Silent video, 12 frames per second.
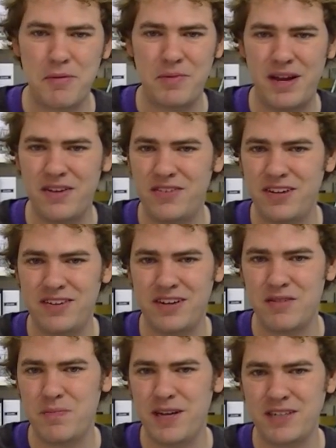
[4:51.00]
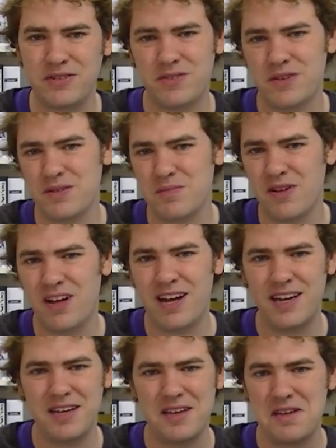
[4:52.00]
them down to 600 pixels for the
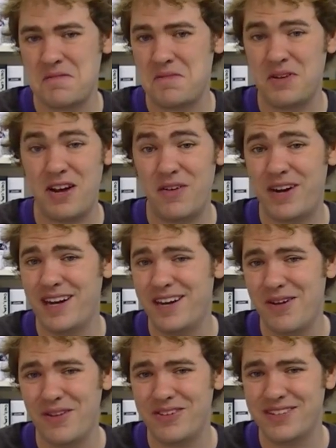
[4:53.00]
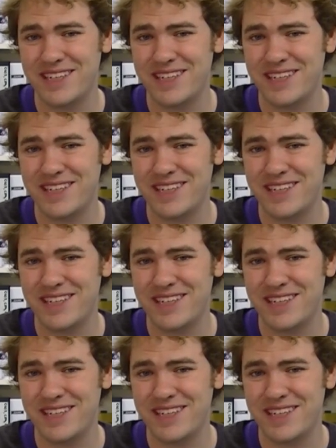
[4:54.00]
blog, you're never going to notice the